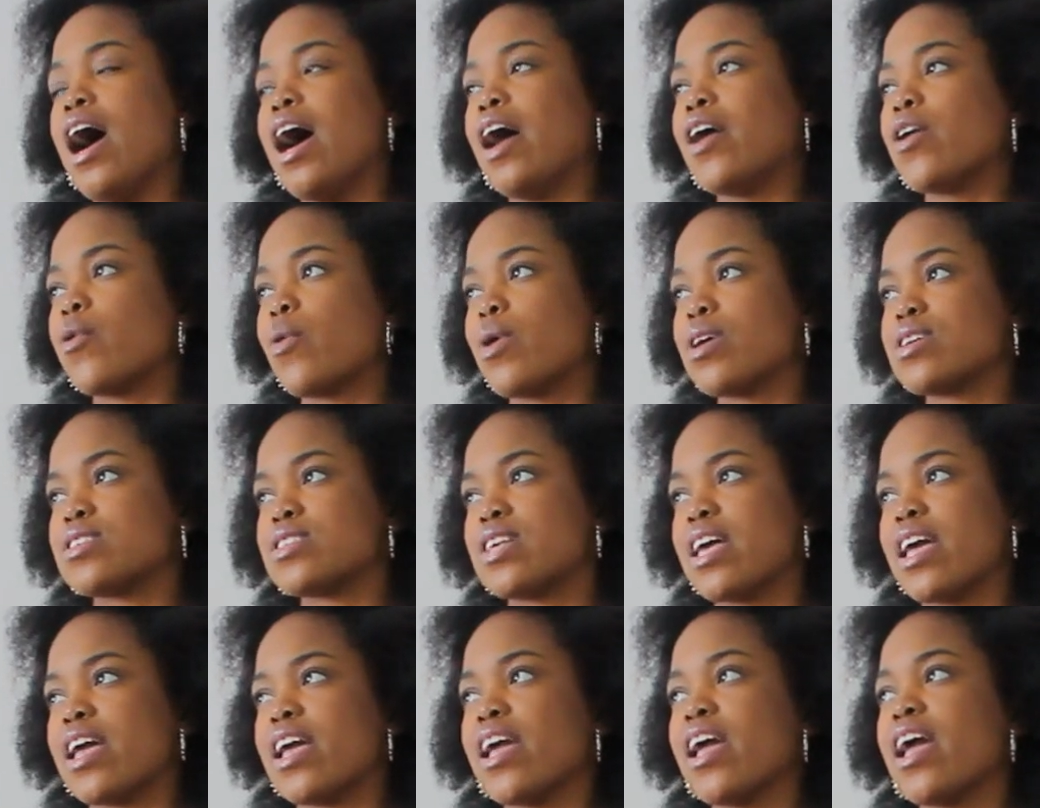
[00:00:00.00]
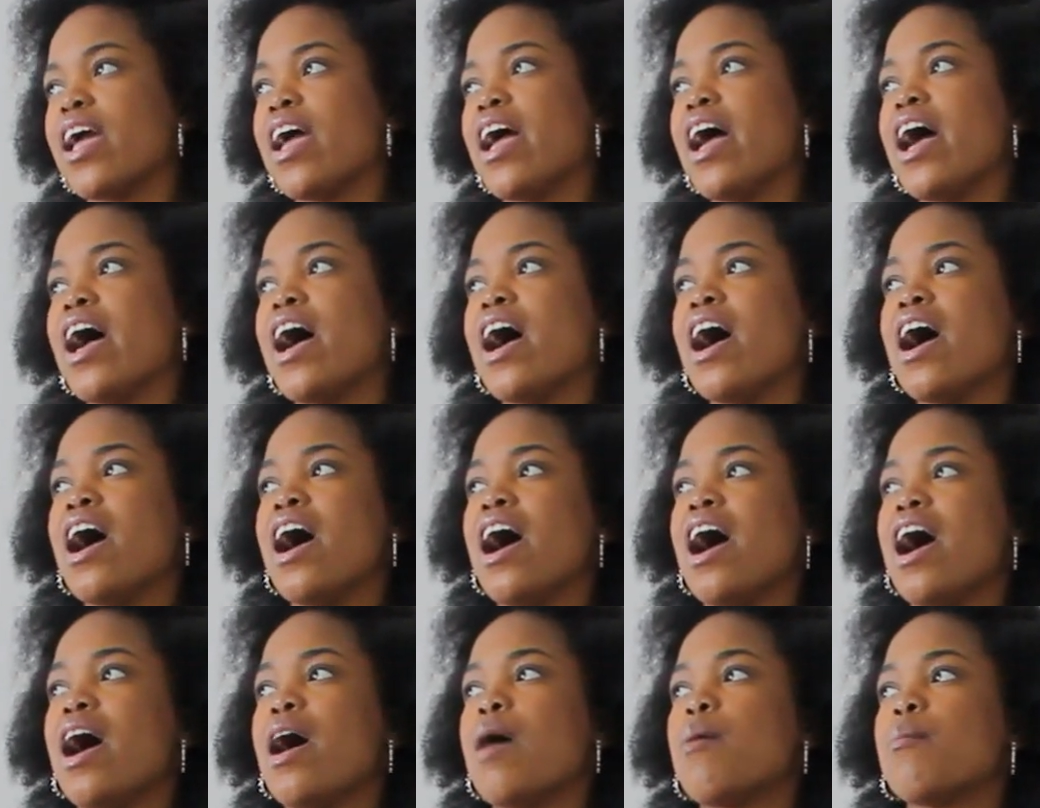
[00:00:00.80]
how do I say
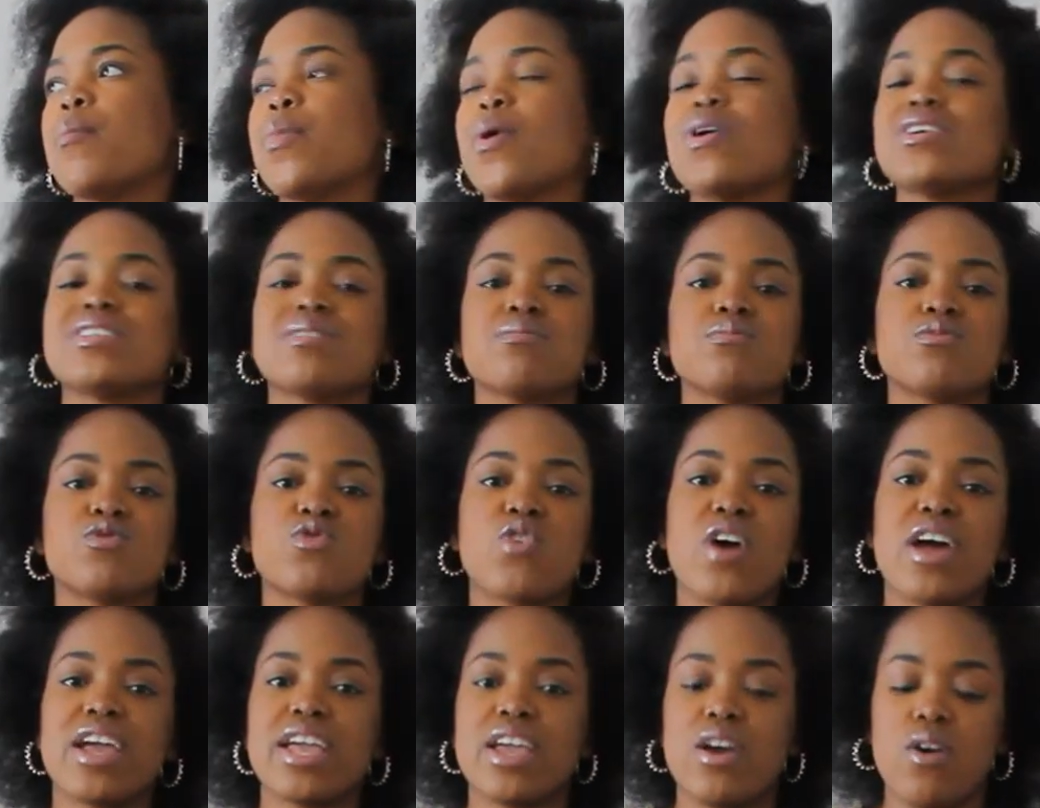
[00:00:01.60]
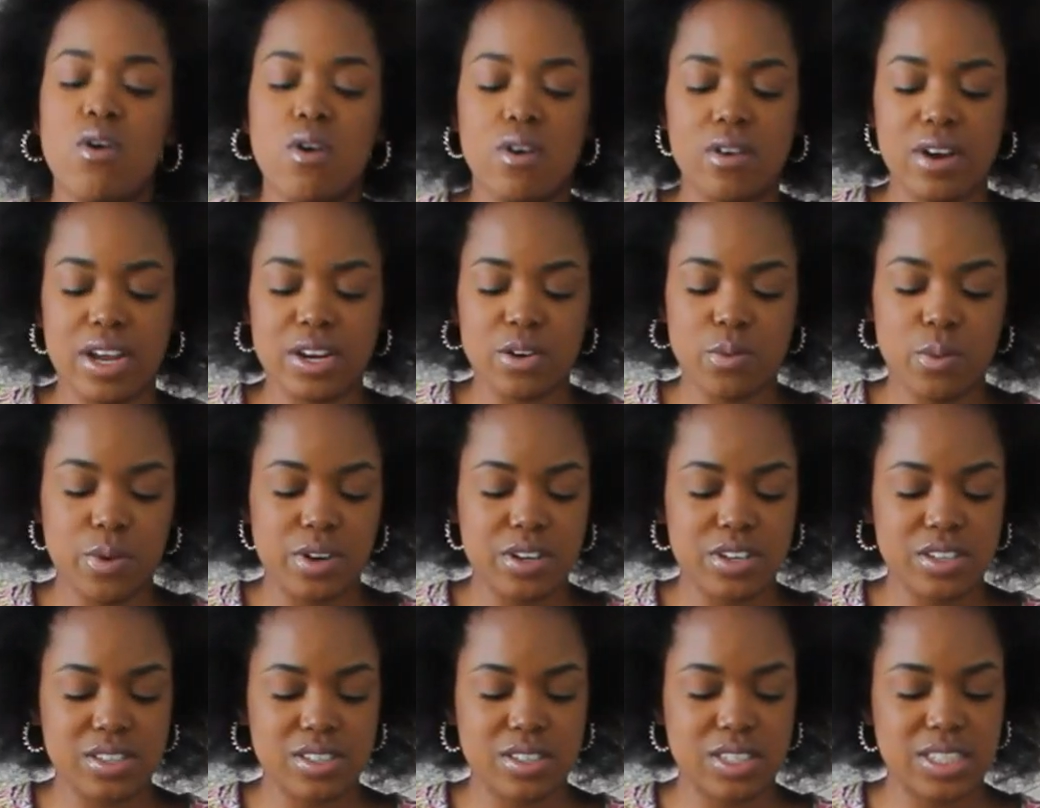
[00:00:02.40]
because I'm trying it on, I don't
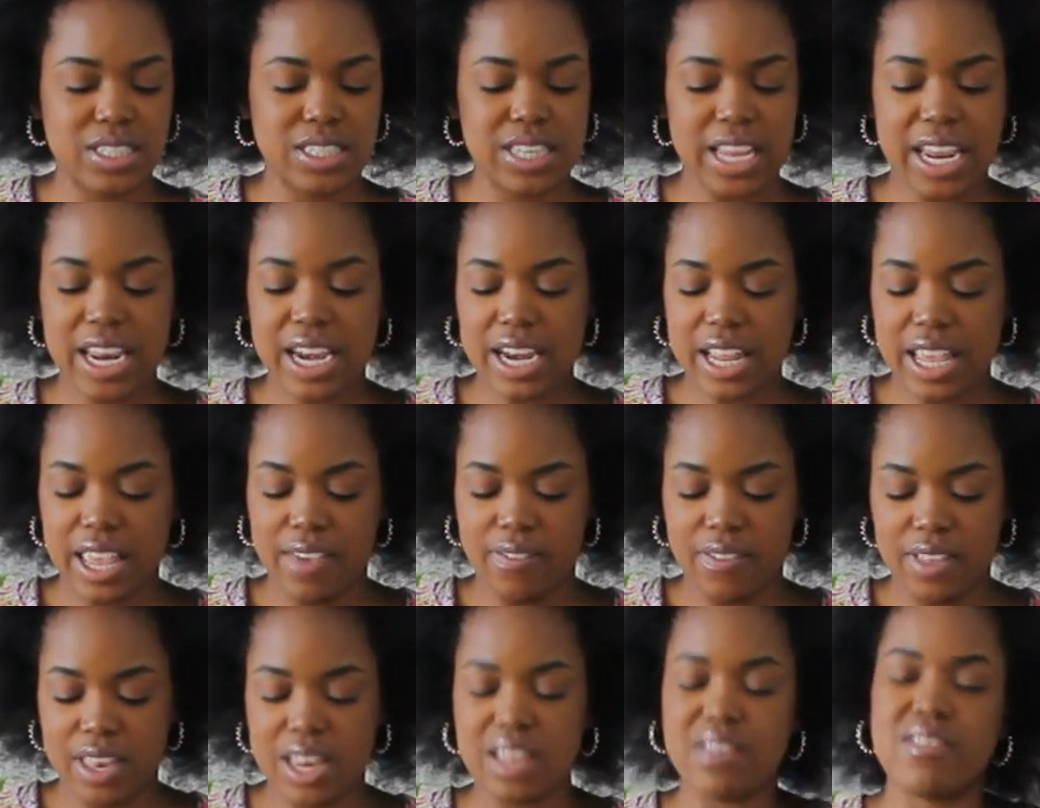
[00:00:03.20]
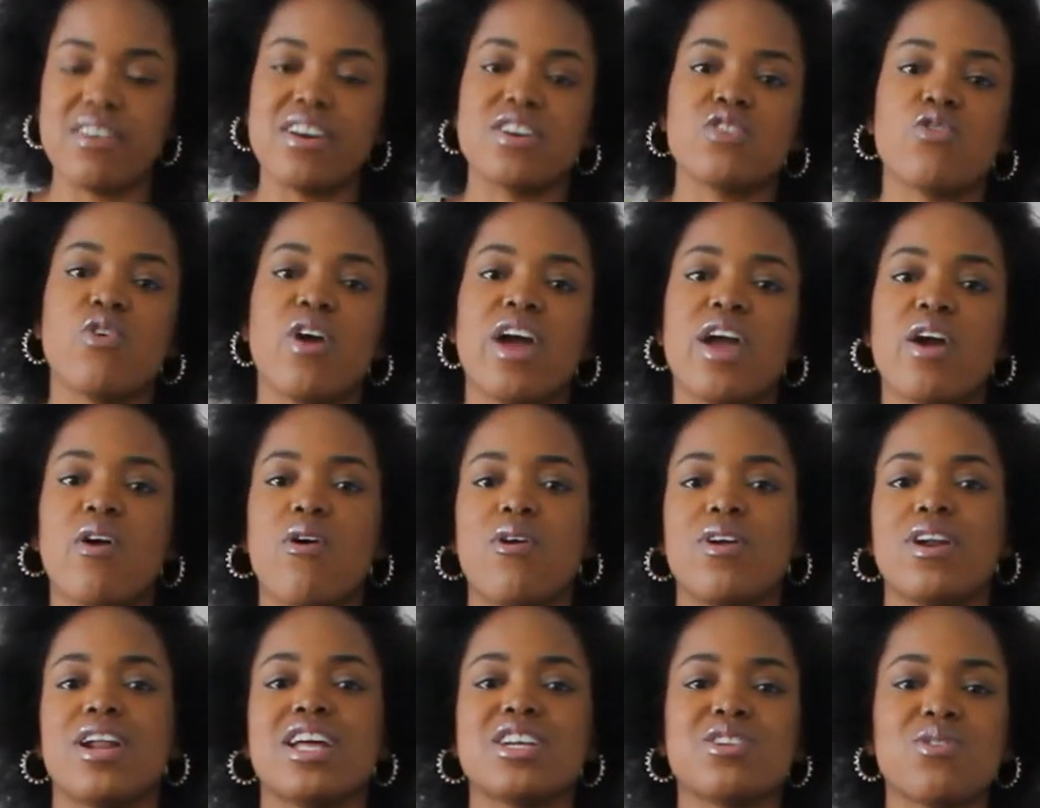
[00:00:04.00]
want to stain it, and then if I try it
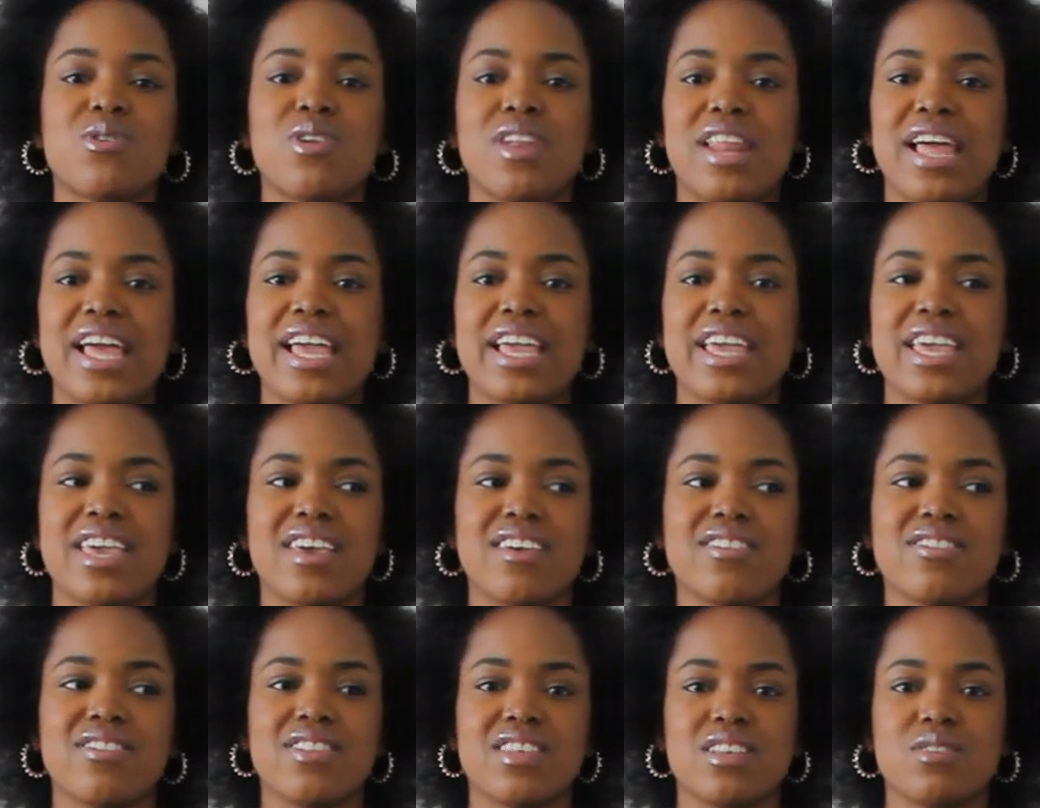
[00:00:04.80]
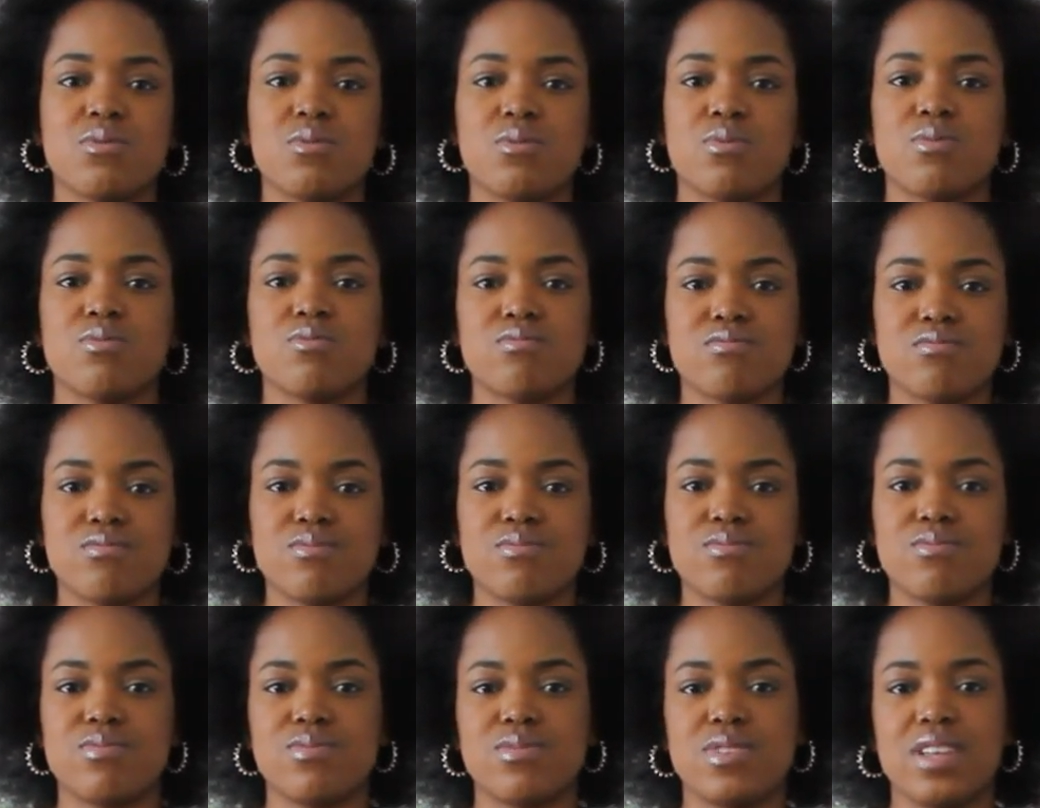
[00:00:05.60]
on I don't like it,
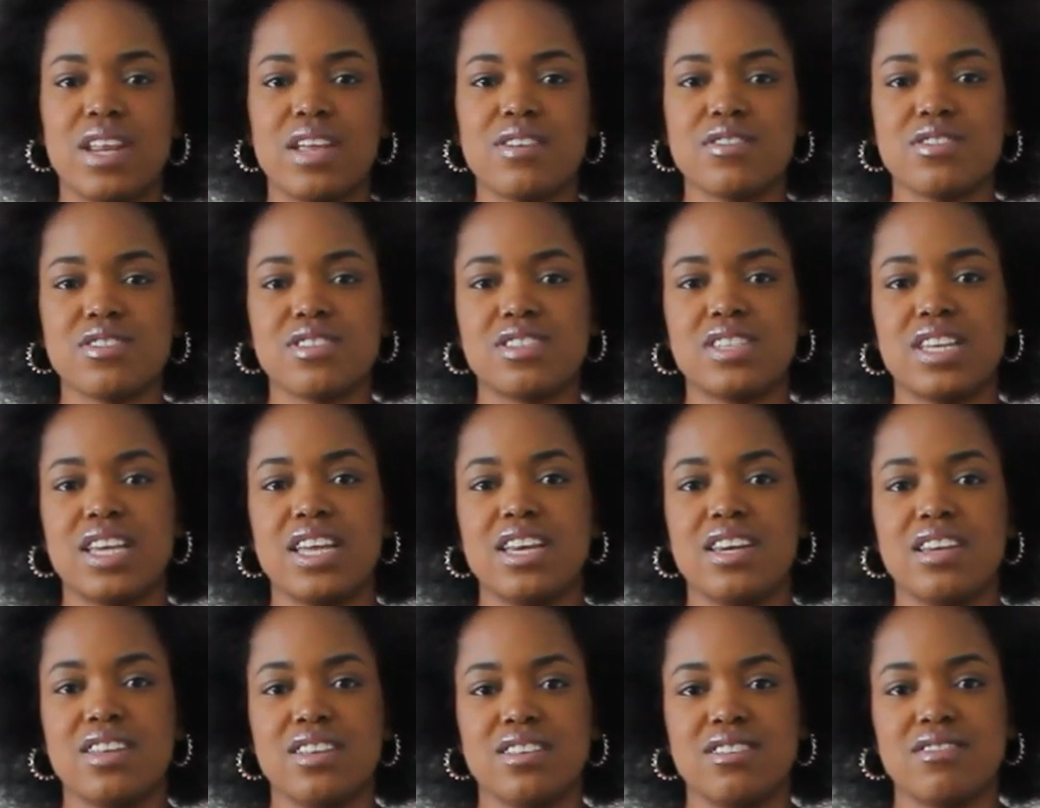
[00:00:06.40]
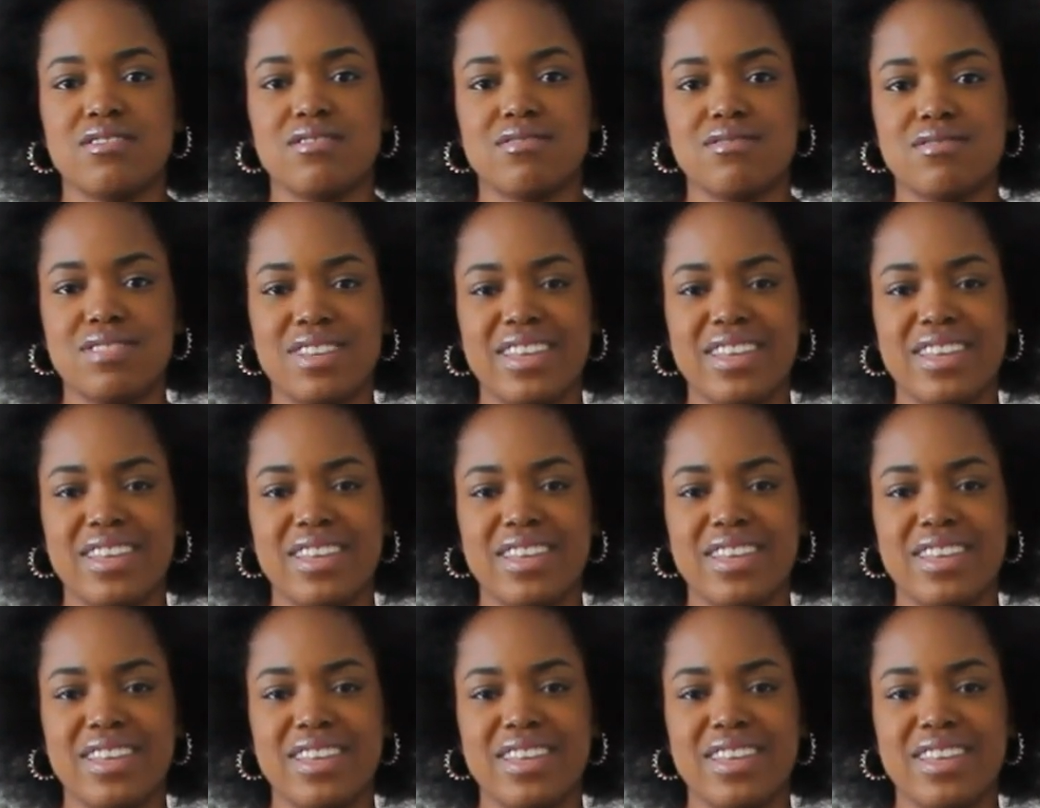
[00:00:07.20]
then I just stained it.